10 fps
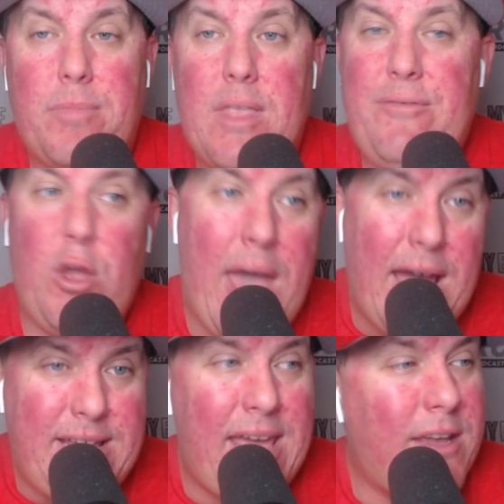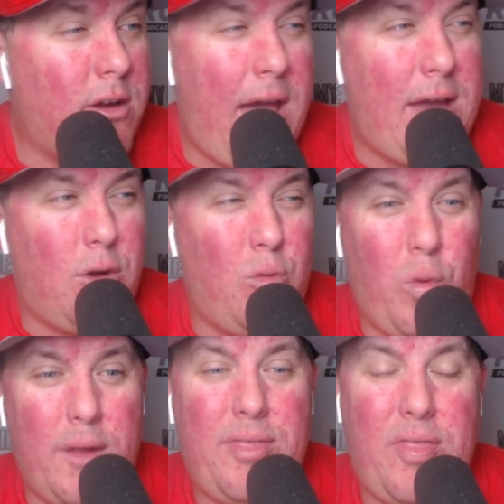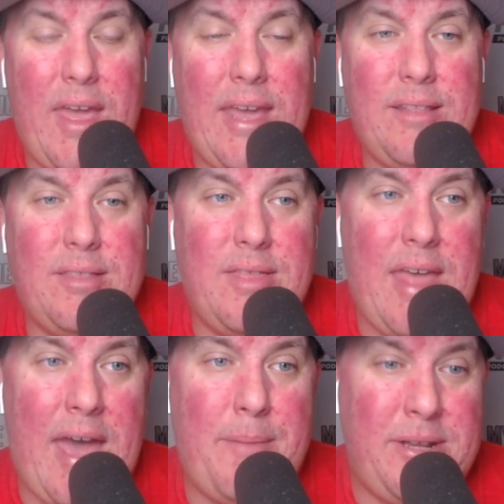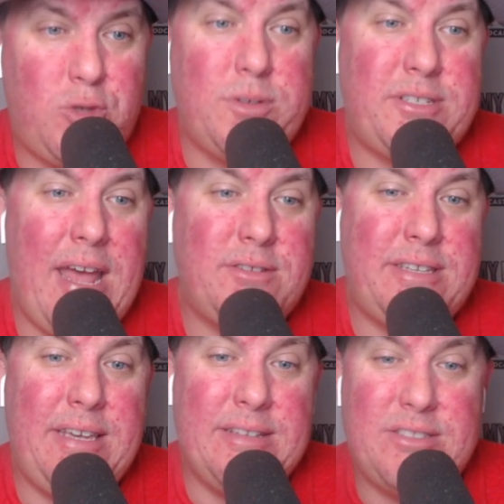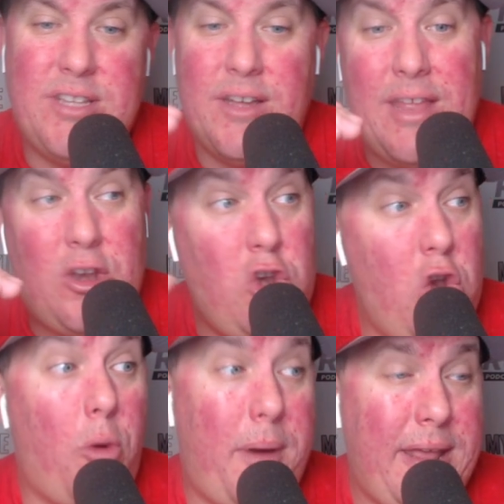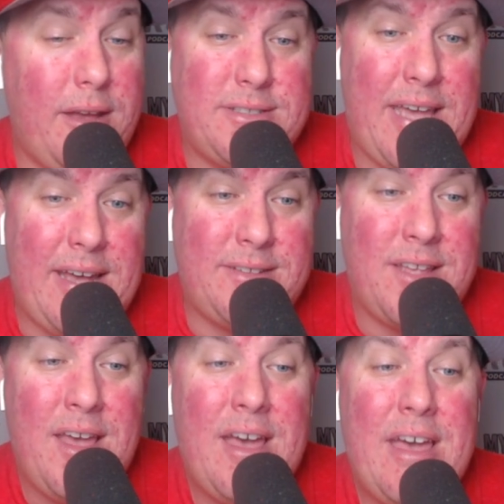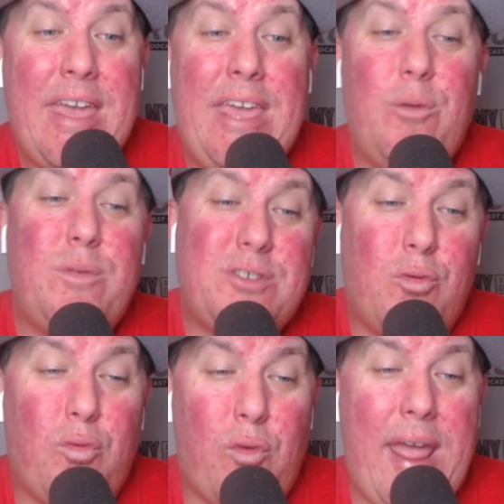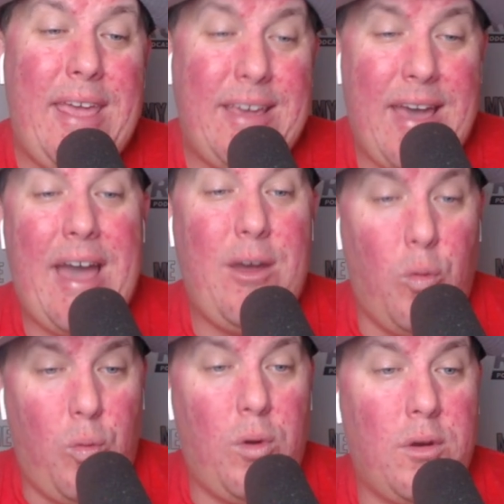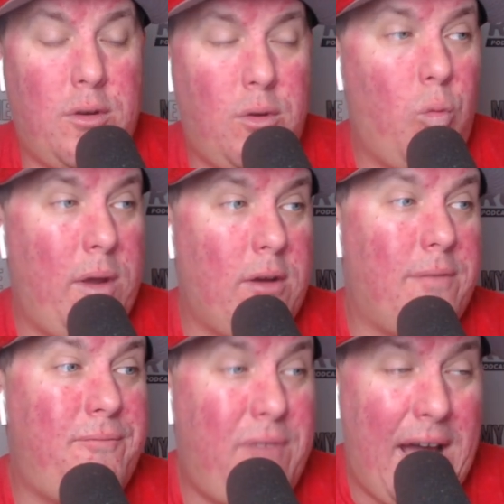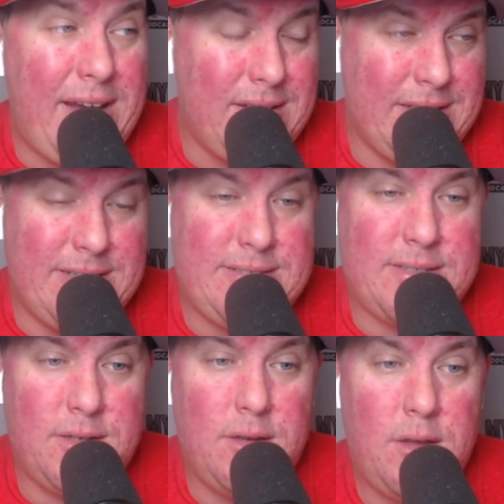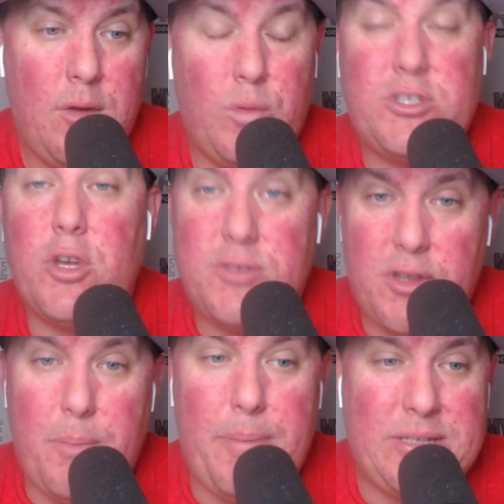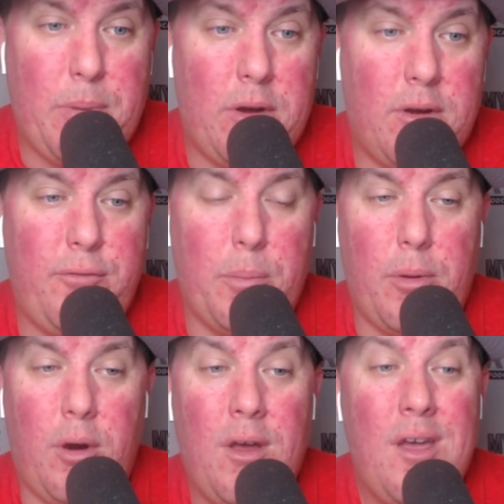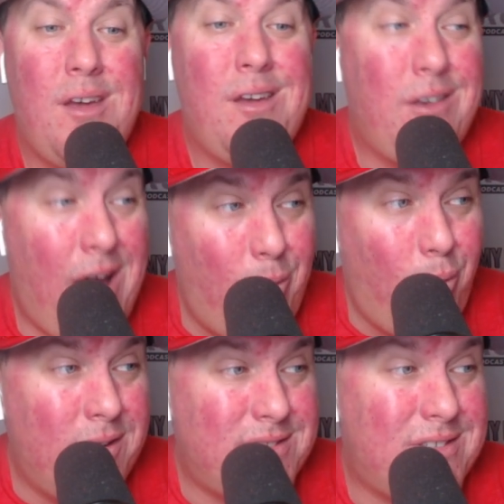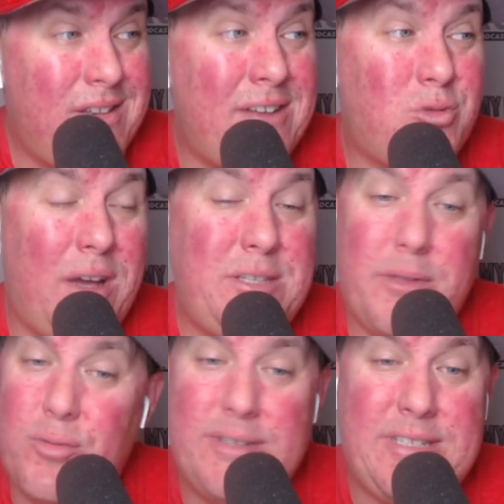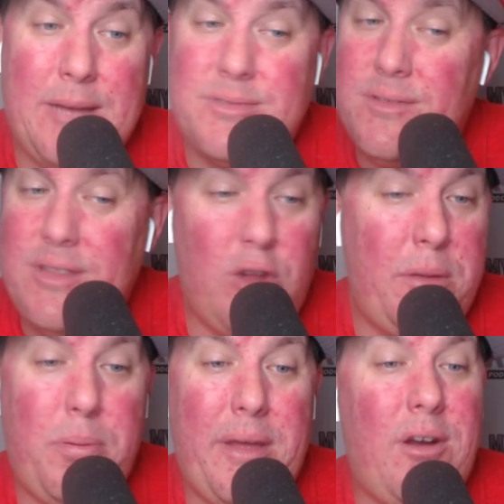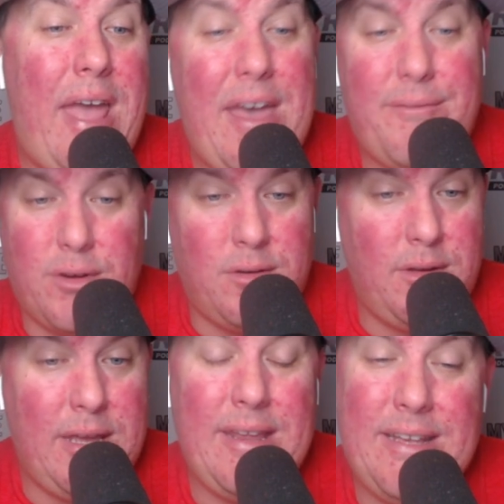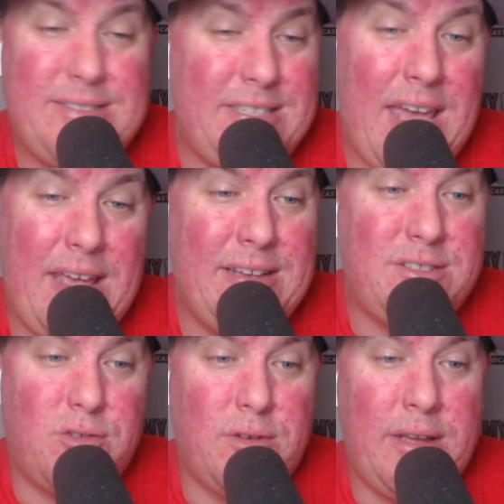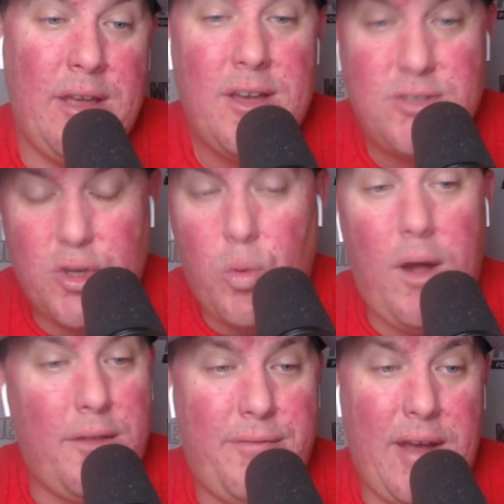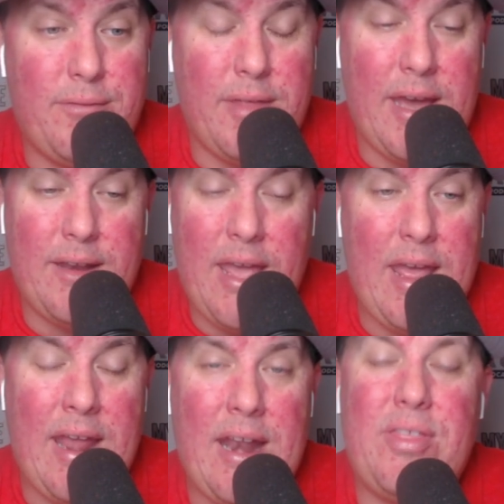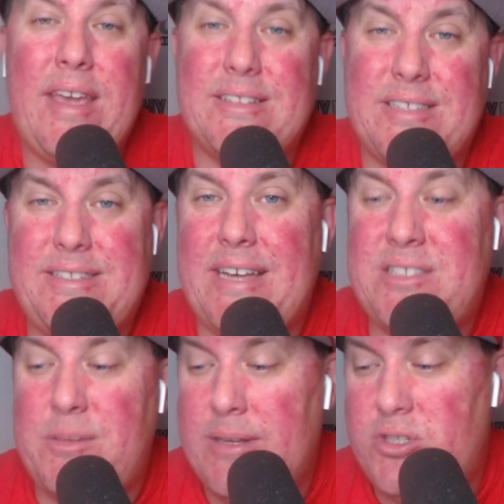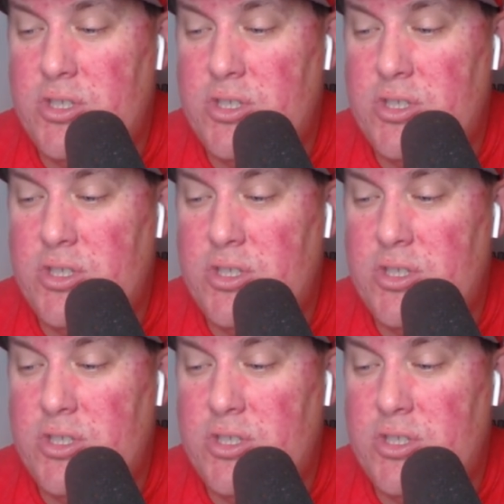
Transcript: if you had to hang your hat on one thing that Mitch Wishnowsky has done that nobody else has, he was a Ray Guy Award winner finalist, which goes to the best punter in football. Not once, not twice, but three times. The only player ever in NCAA history to qualify for that. And I think it's a testament